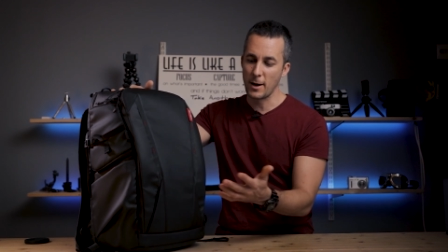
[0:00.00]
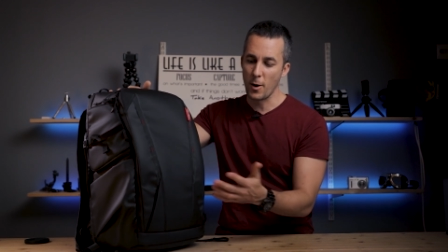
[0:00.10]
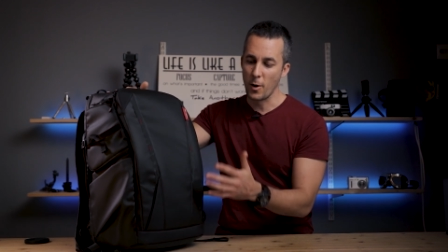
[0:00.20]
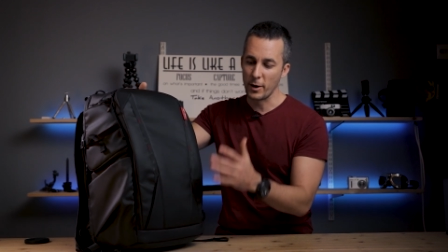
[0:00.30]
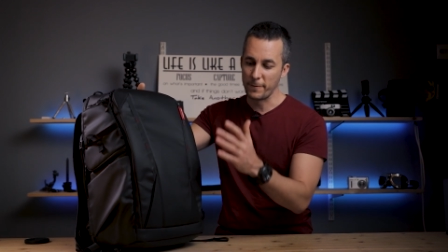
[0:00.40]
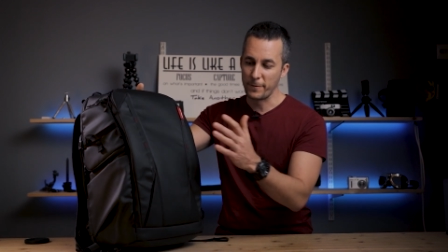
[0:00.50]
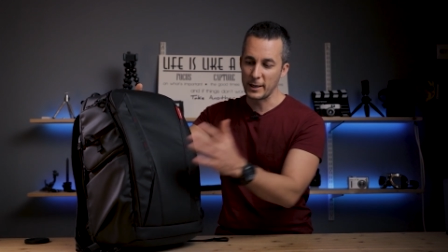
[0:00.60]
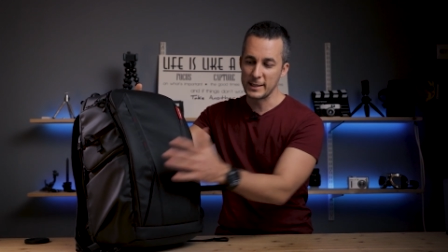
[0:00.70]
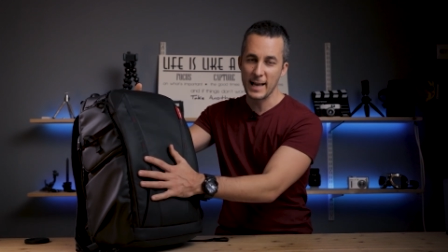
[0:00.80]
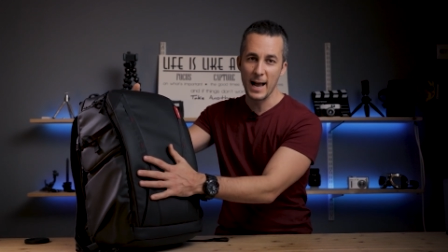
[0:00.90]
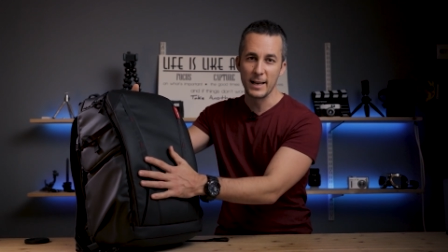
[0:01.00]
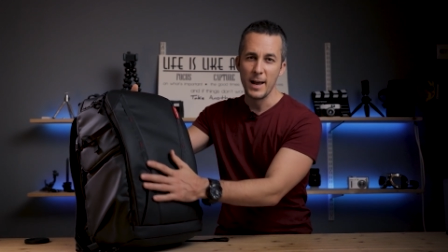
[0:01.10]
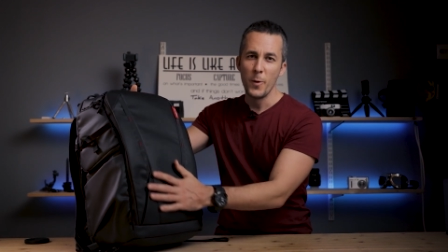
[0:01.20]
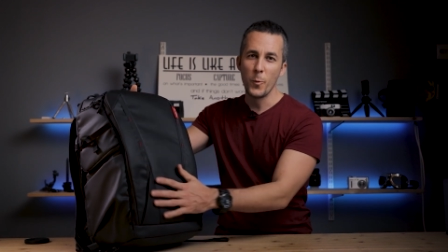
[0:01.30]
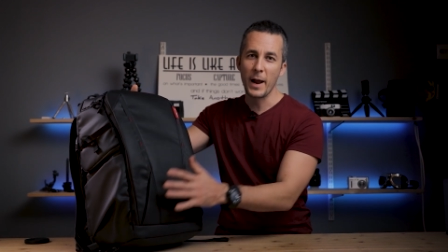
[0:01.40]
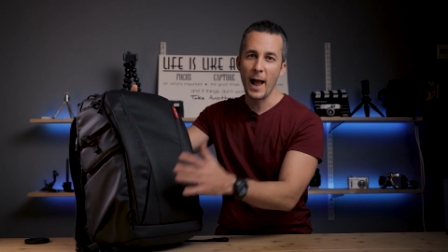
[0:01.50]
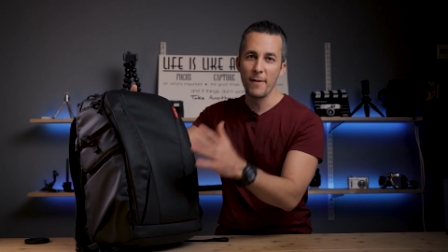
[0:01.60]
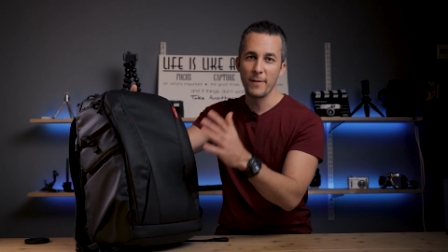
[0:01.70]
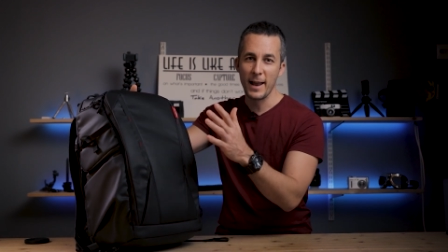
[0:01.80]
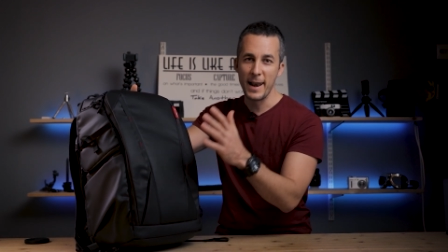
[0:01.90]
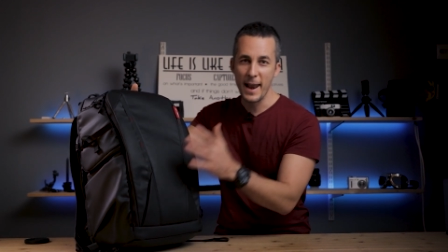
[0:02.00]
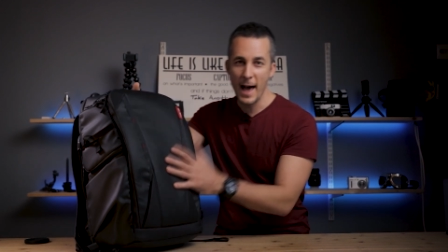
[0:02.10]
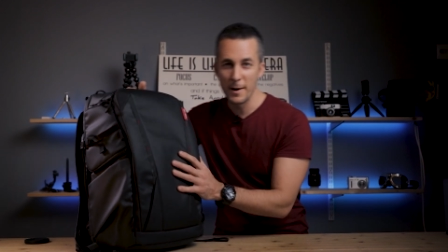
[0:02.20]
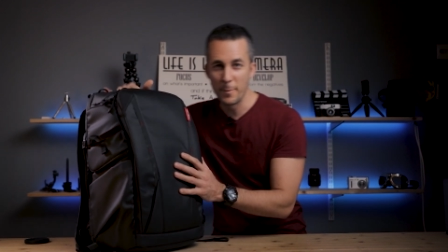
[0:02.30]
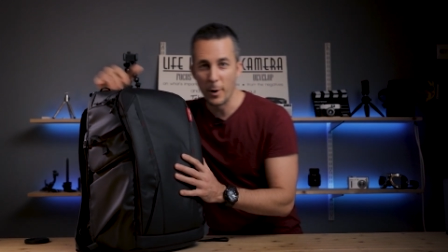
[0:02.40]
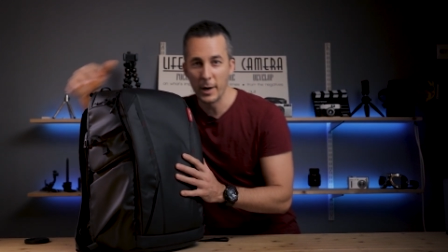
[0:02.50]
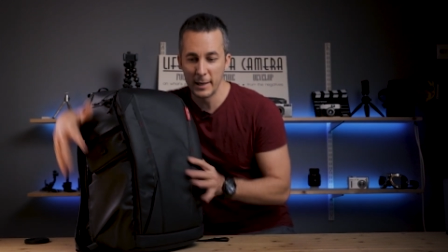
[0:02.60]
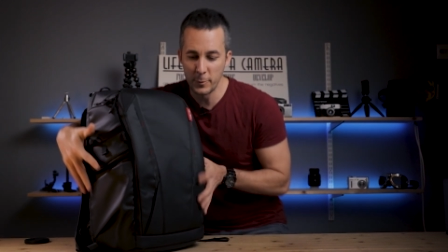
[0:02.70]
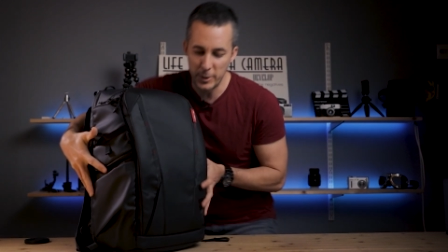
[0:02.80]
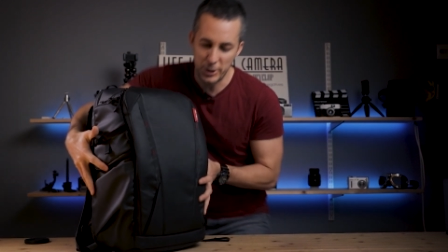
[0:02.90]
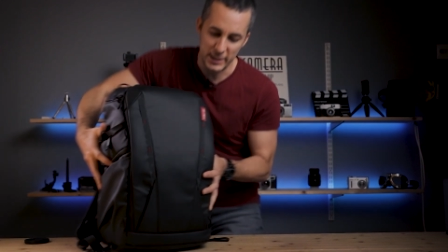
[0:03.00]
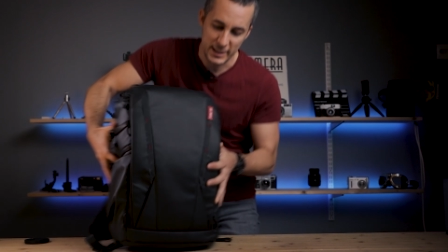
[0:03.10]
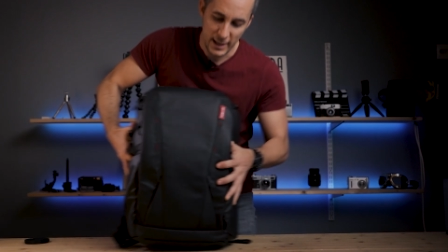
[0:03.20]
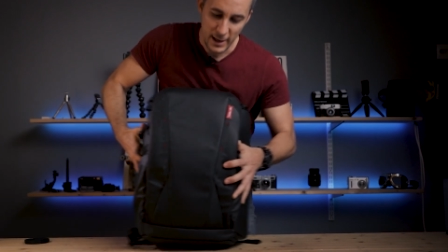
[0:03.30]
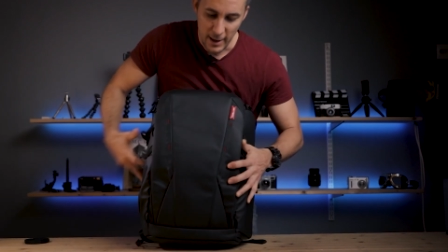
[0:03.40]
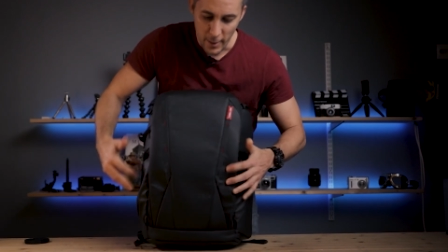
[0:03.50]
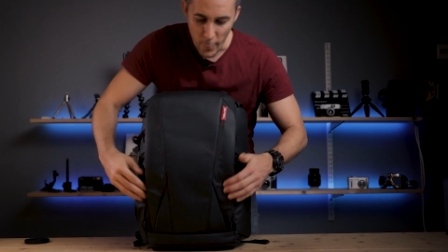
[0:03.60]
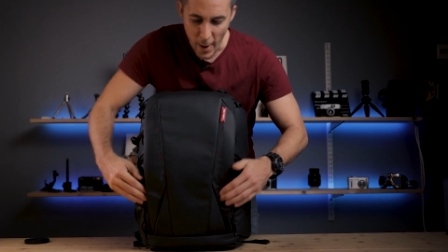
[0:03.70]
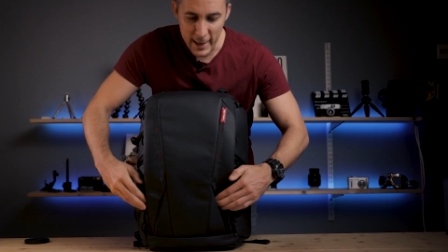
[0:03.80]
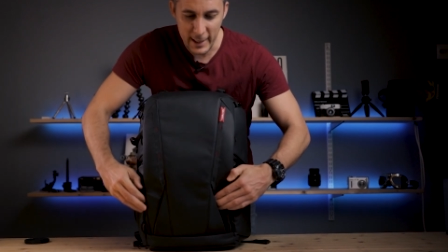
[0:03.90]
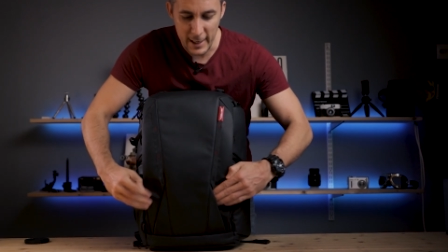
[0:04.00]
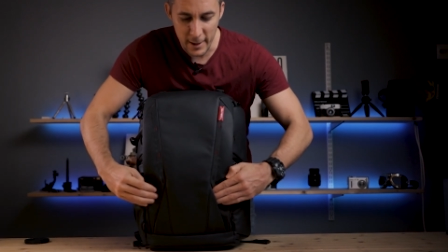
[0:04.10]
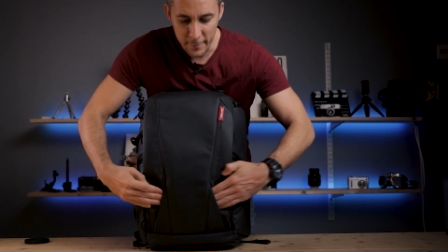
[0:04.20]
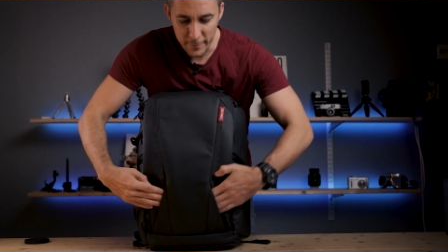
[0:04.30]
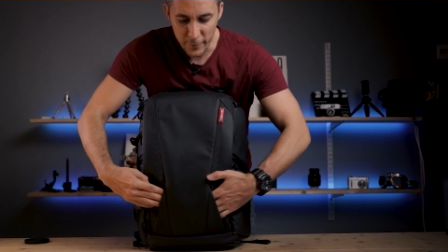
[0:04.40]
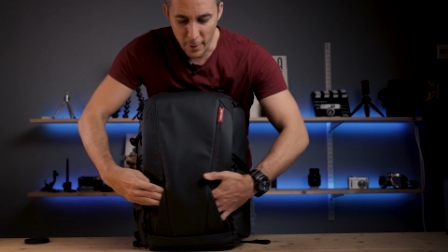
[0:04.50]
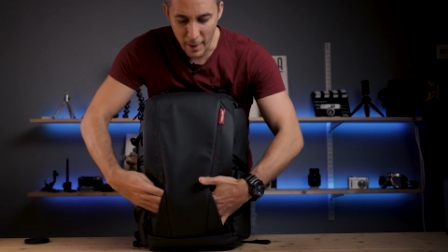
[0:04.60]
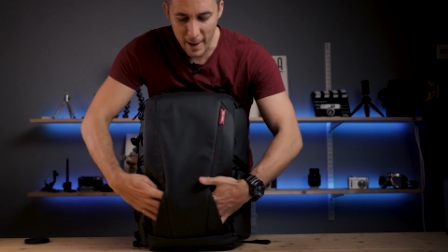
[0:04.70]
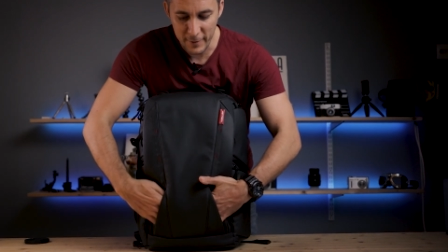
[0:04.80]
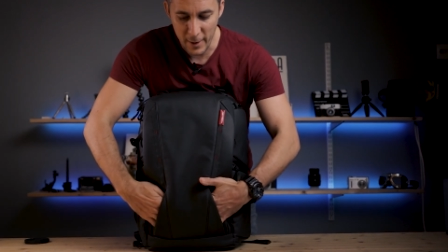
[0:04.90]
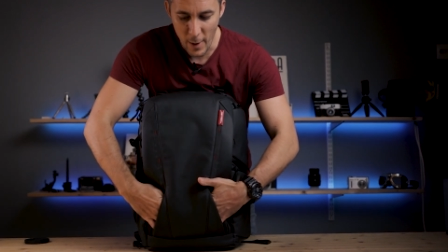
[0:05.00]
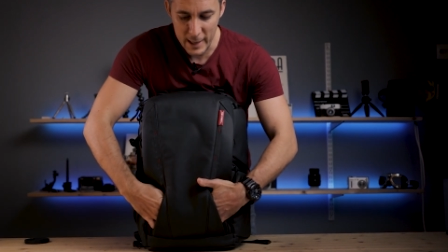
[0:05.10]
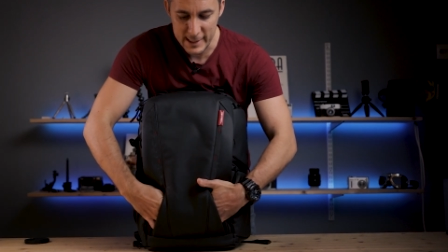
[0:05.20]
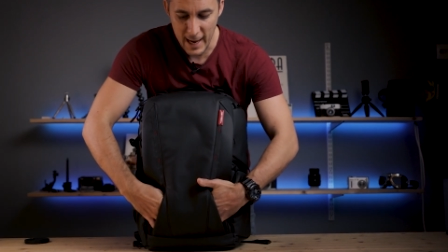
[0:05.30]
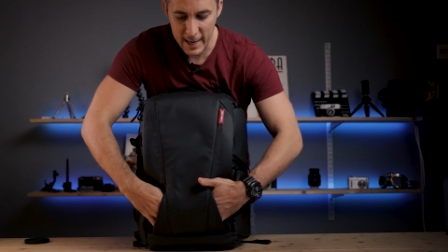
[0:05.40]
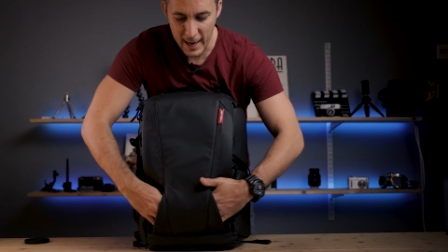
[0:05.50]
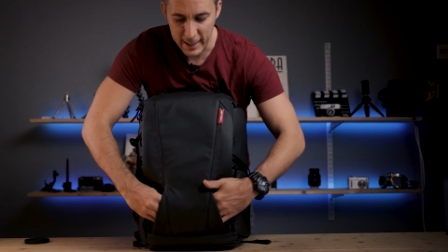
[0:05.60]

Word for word: So on the front side, we have another pocket, which is right here from left and right side.